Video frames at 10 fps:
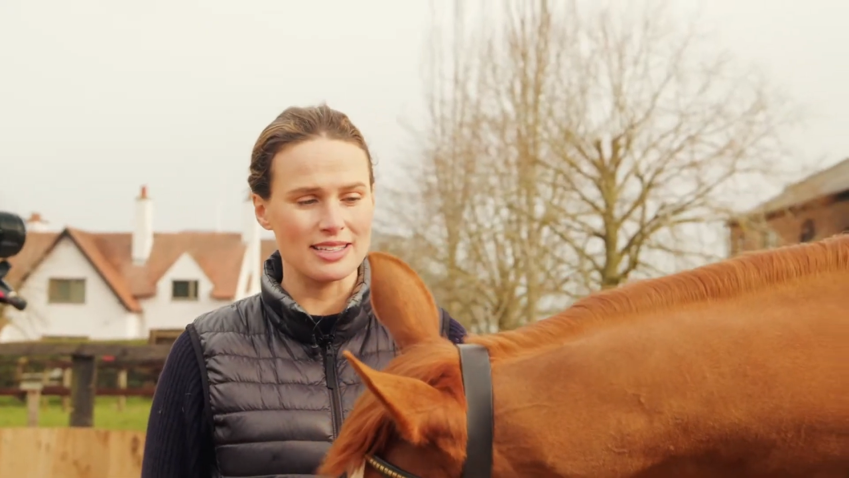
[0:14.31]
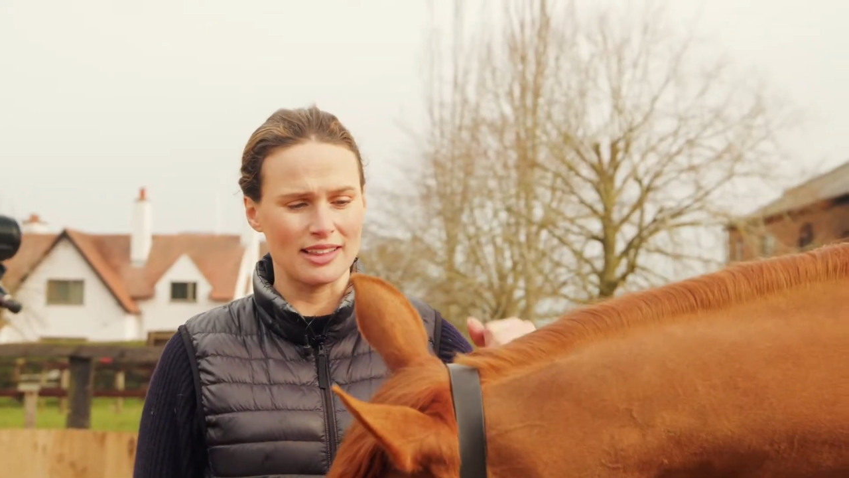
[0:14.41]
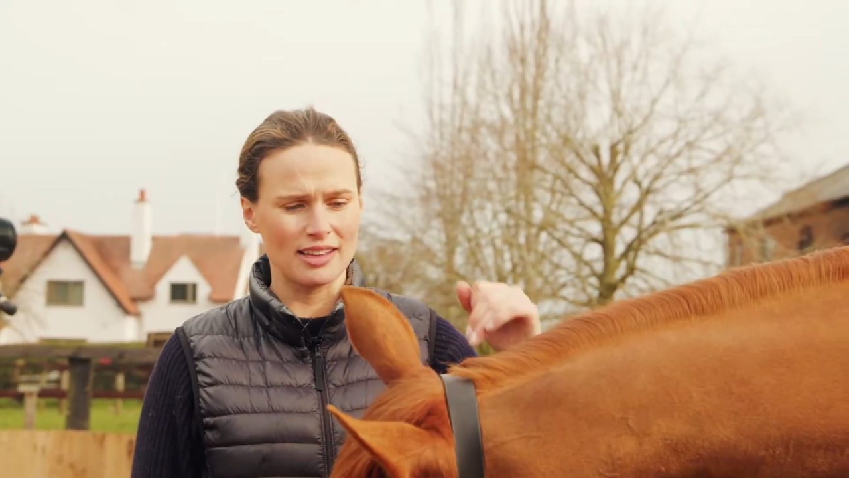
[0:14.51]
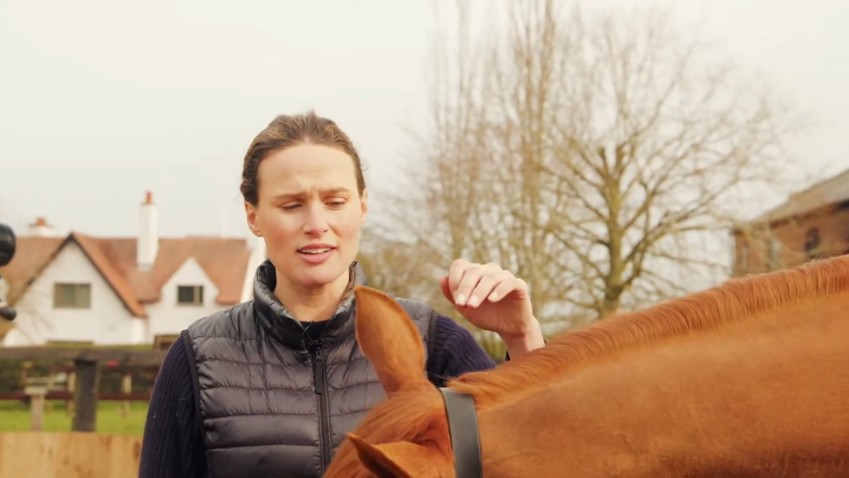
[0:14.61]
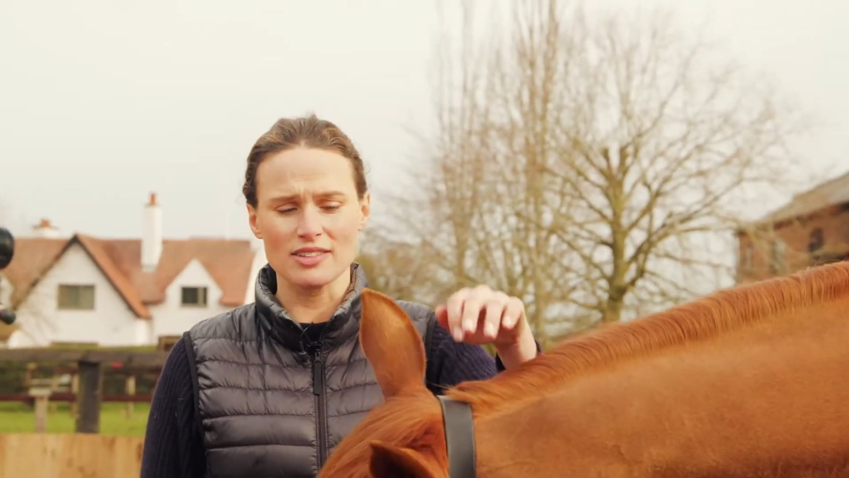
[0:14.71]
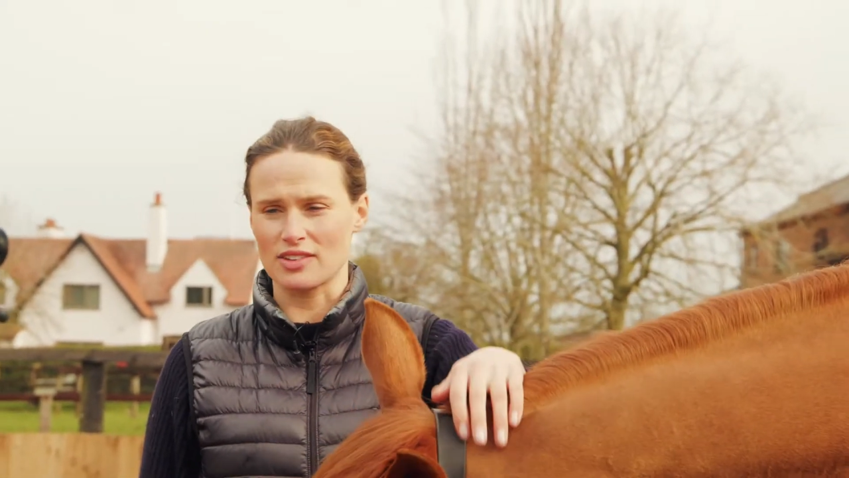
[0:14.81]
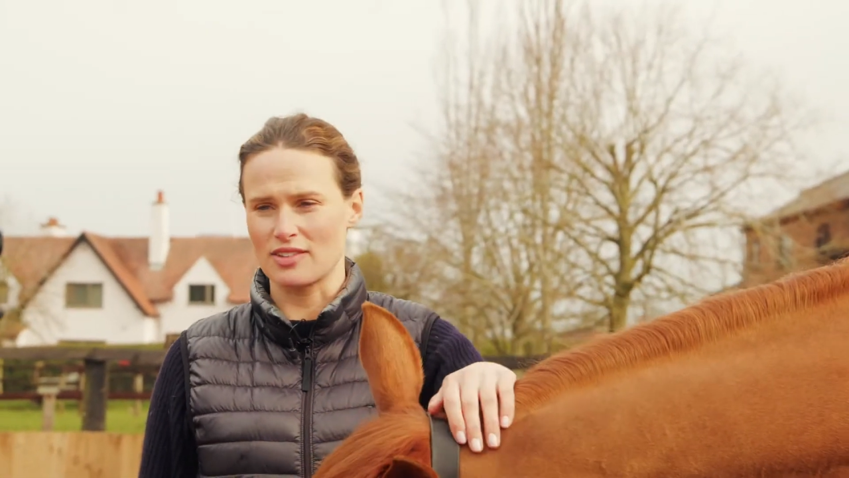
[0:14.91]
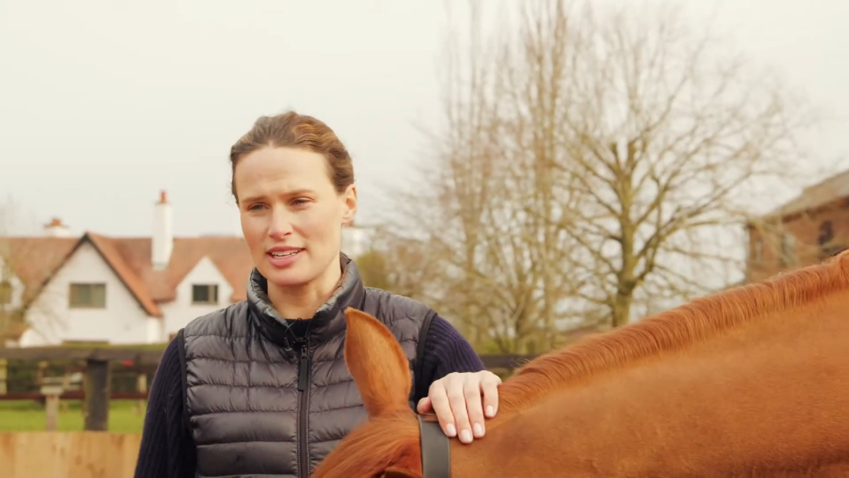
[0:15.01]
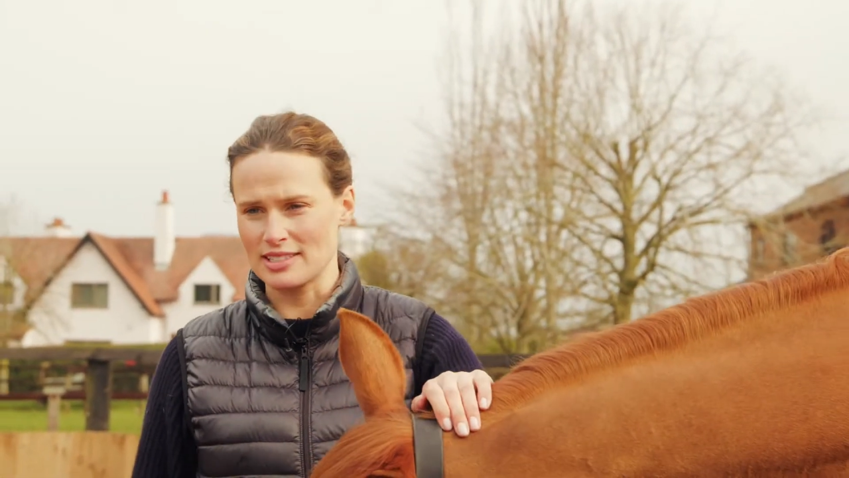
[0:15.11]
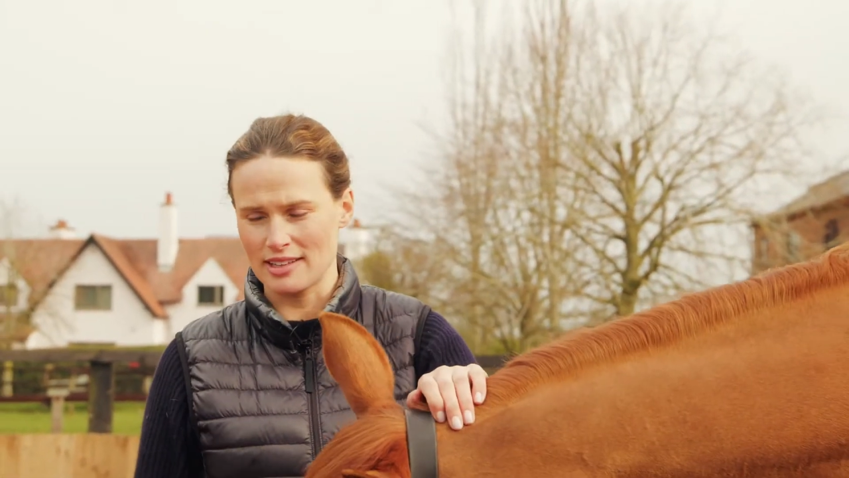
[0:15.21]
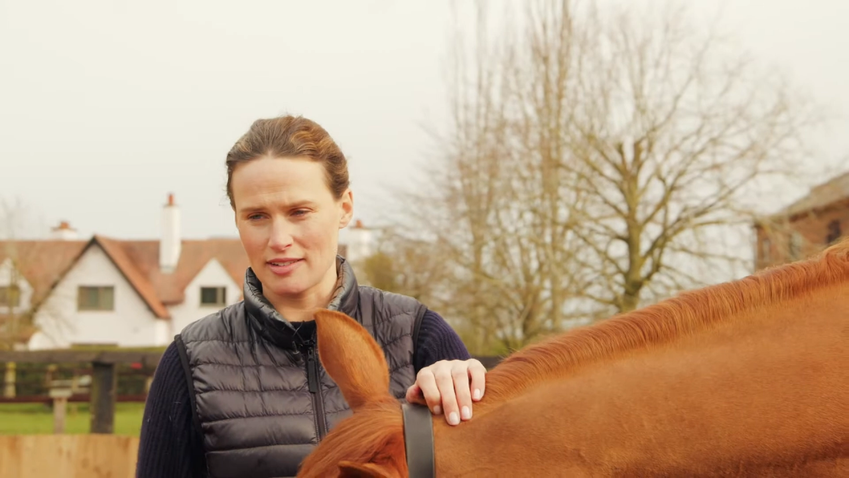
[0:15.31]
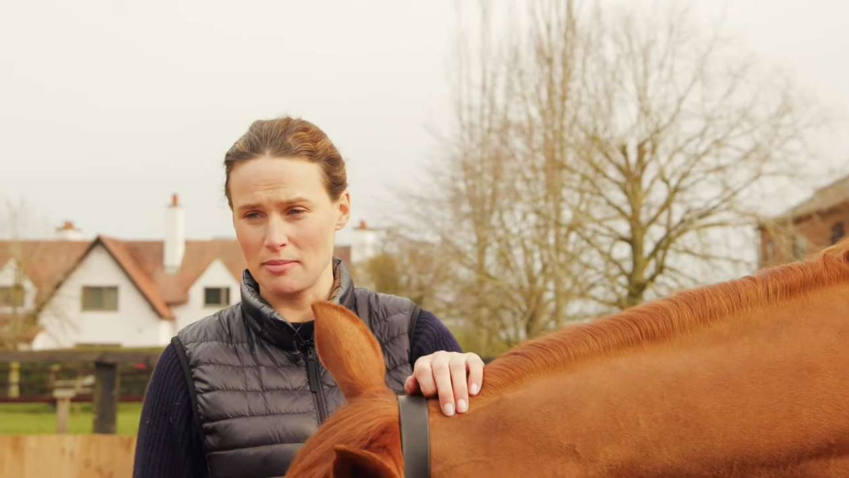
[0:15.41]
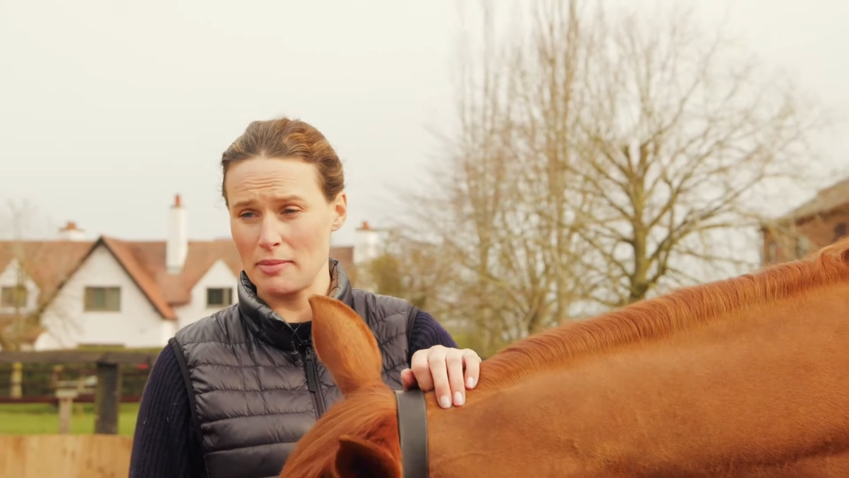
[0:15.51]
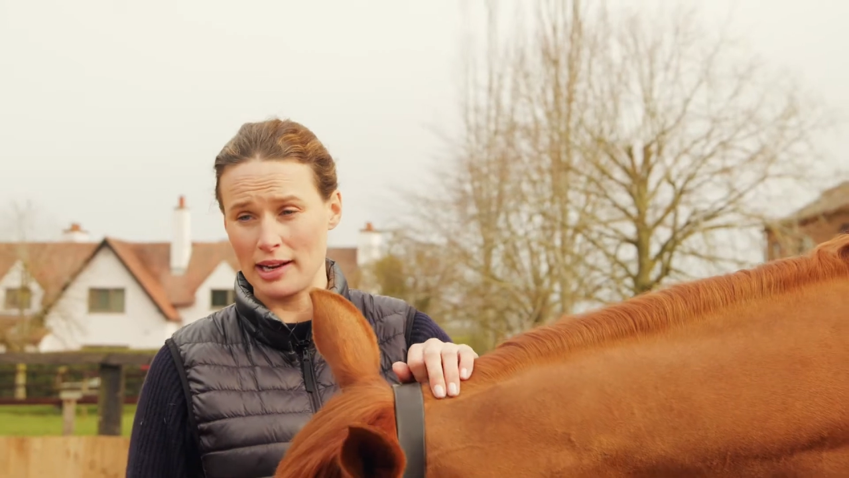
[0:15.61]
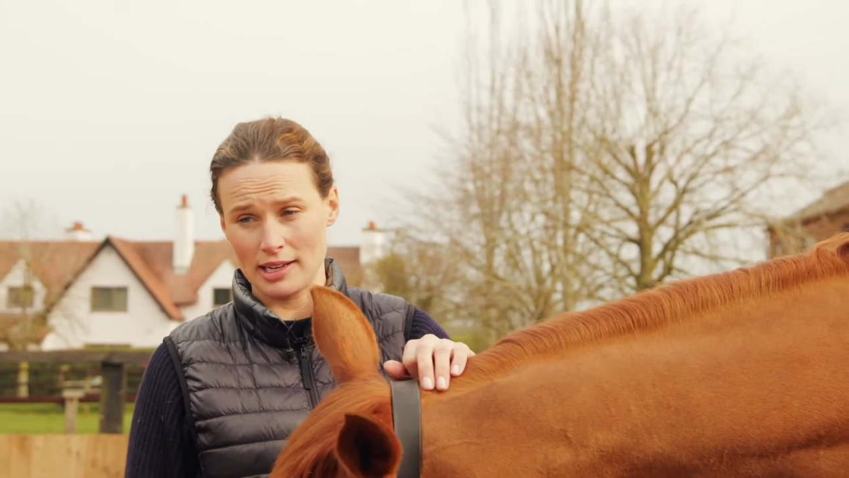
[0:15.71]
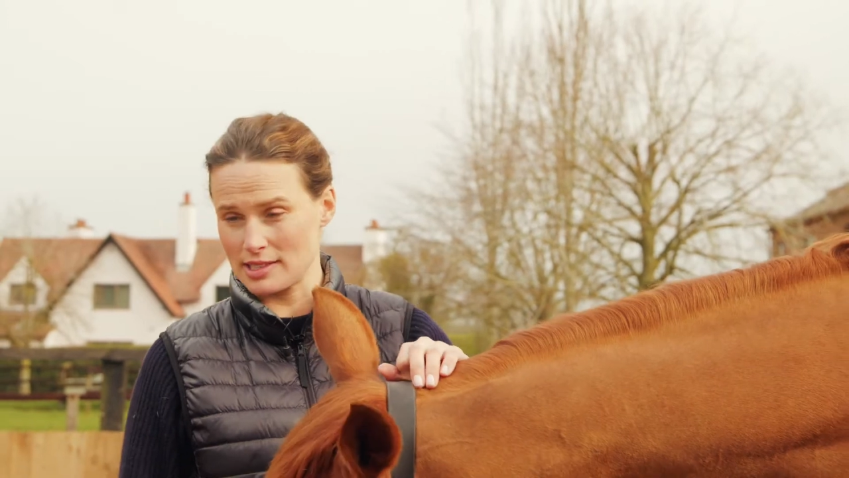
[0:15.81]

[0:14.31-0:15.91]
And the answer is there are many